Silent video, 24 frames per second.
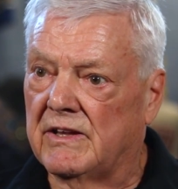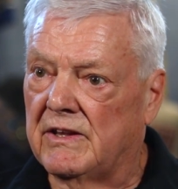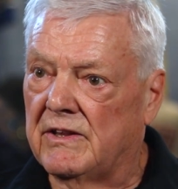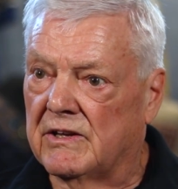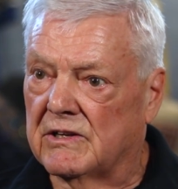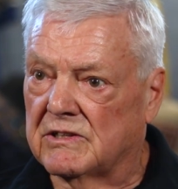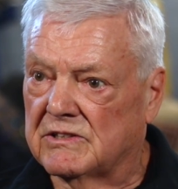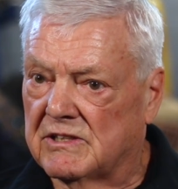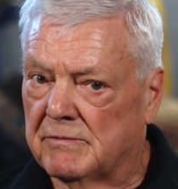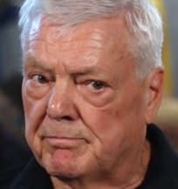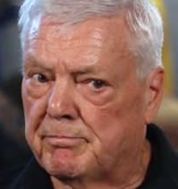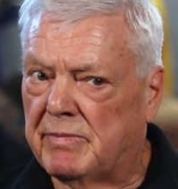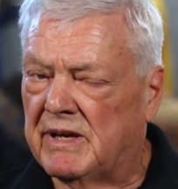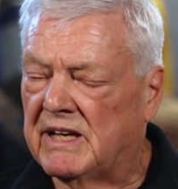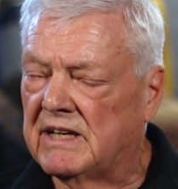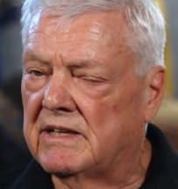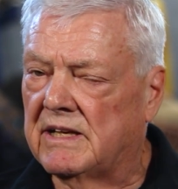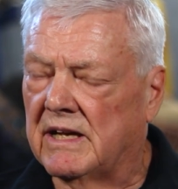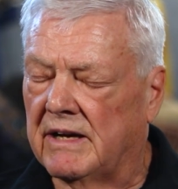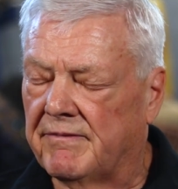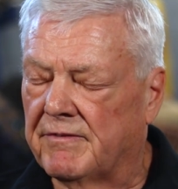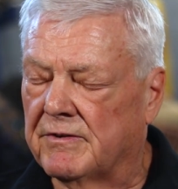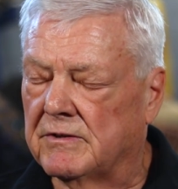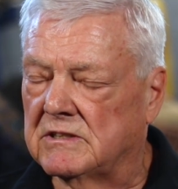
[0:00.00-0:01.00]
There's a
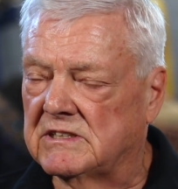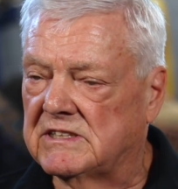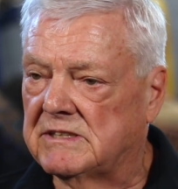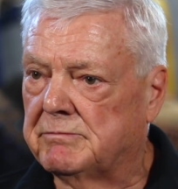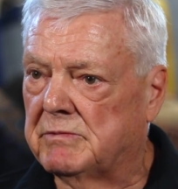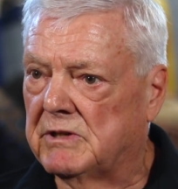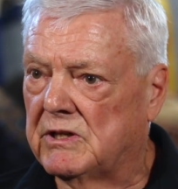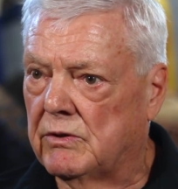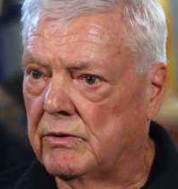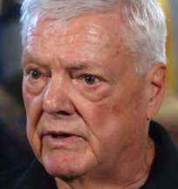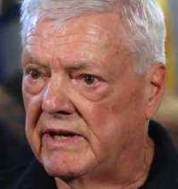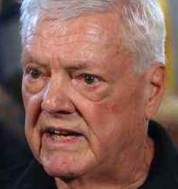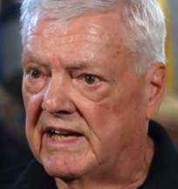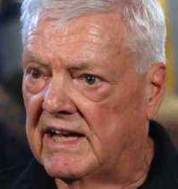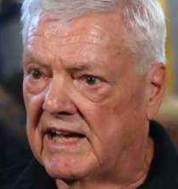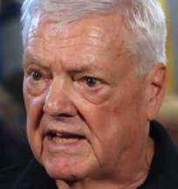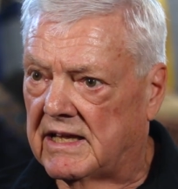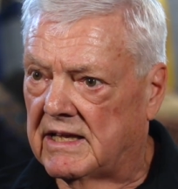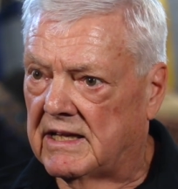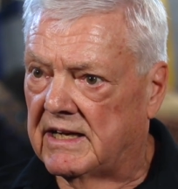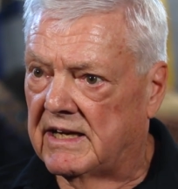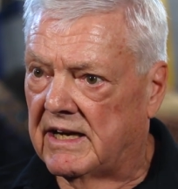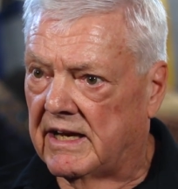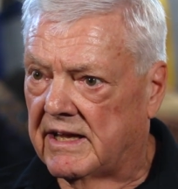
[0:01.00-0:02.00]
big difference between
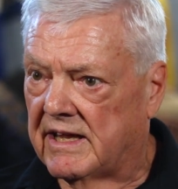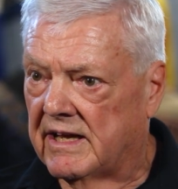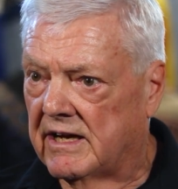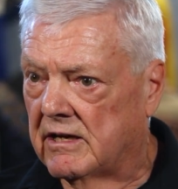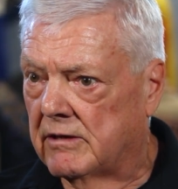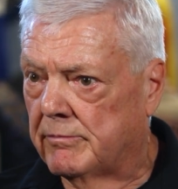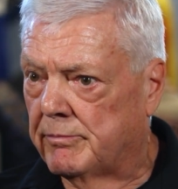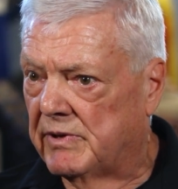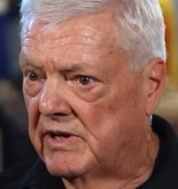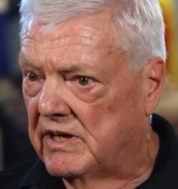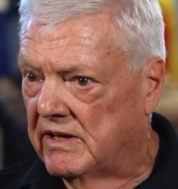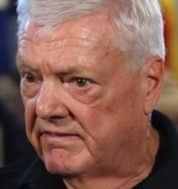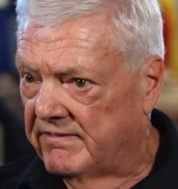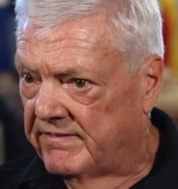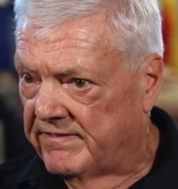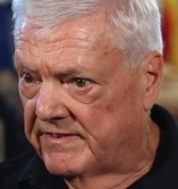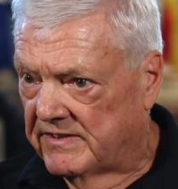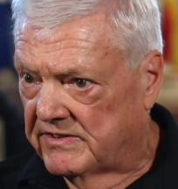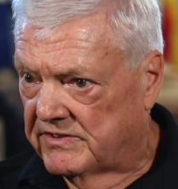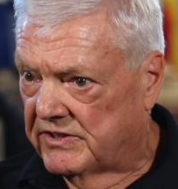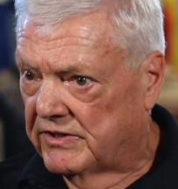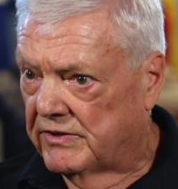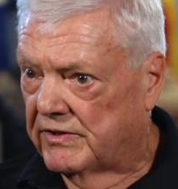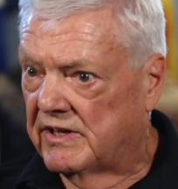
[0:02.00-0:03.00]
athletic therapy and
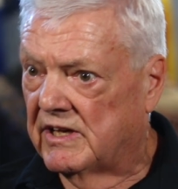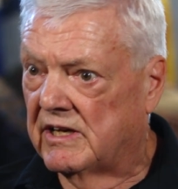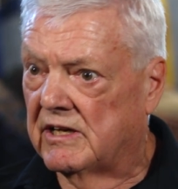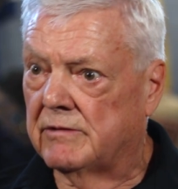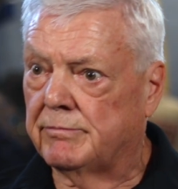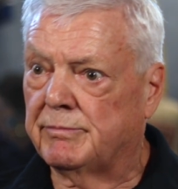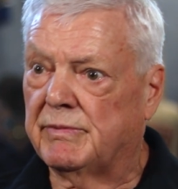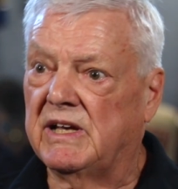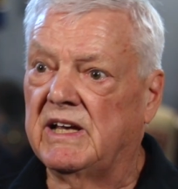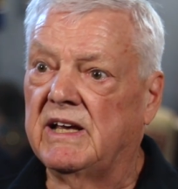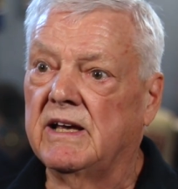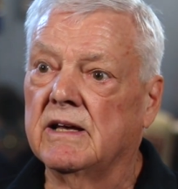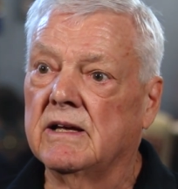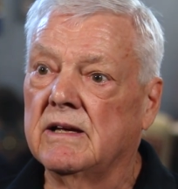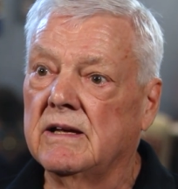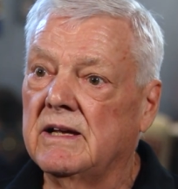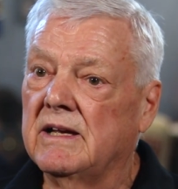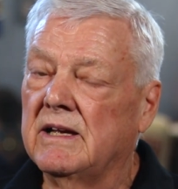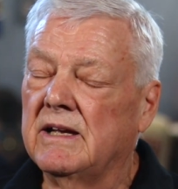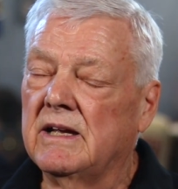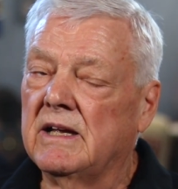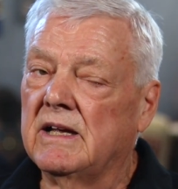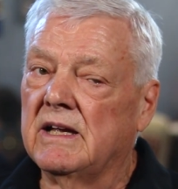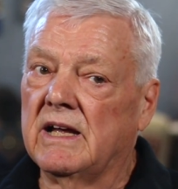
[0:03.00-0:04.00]
physiotherapy,
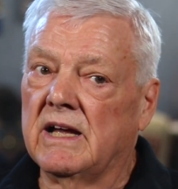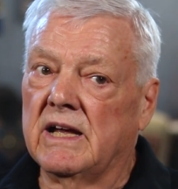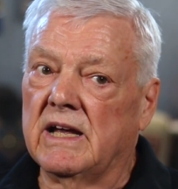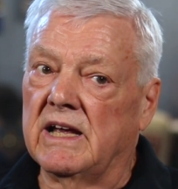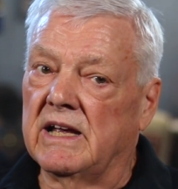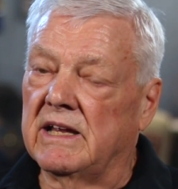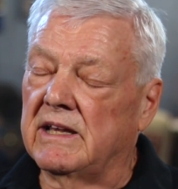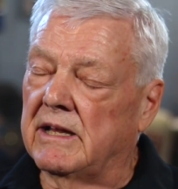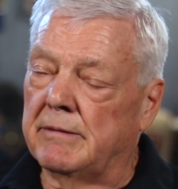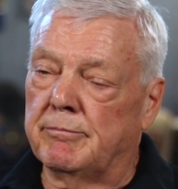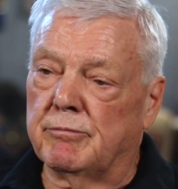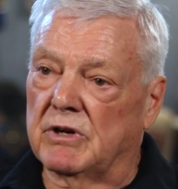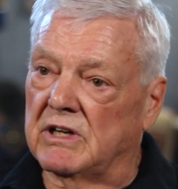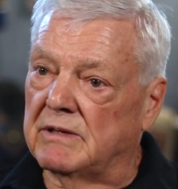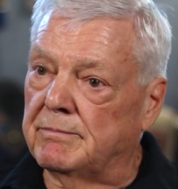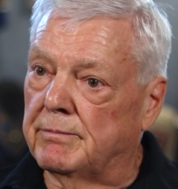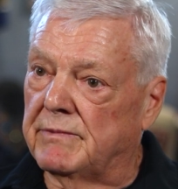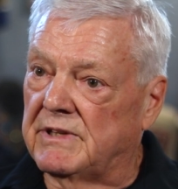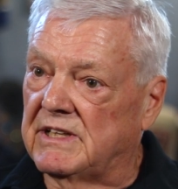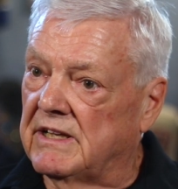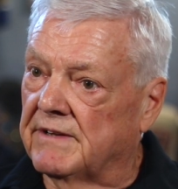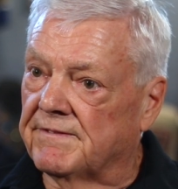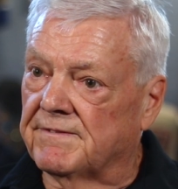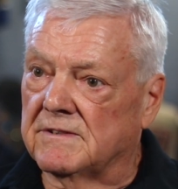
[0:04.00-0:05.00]
and they bring
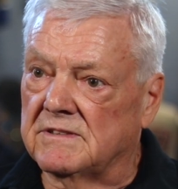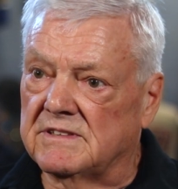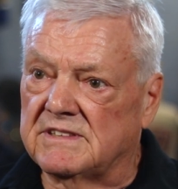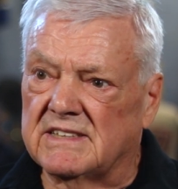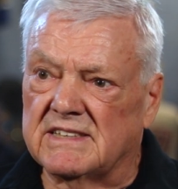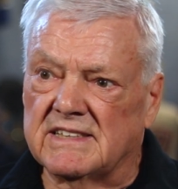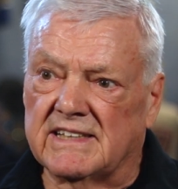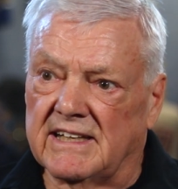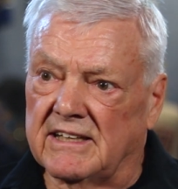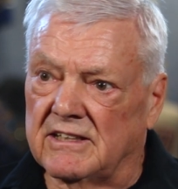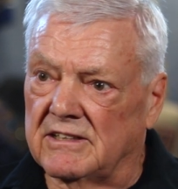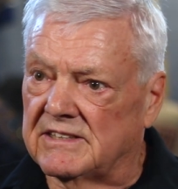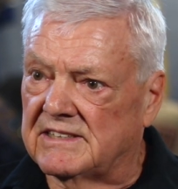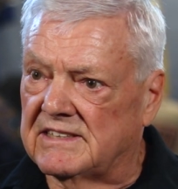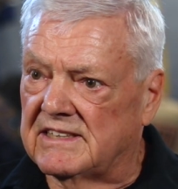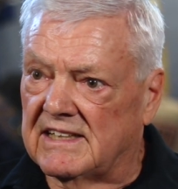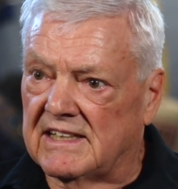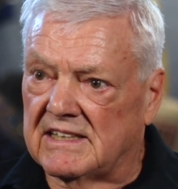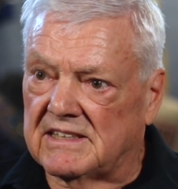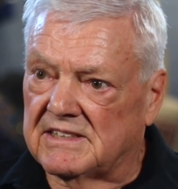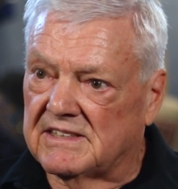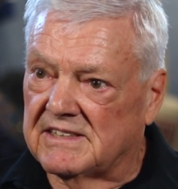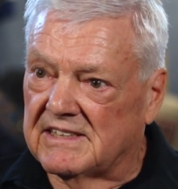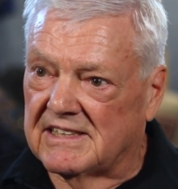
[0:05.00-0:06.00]
different skill
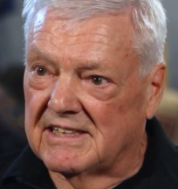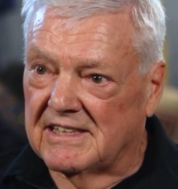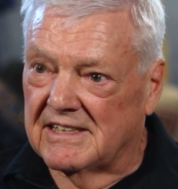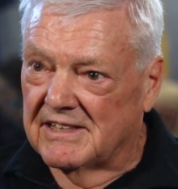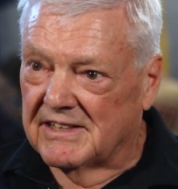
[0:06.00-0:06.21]
sets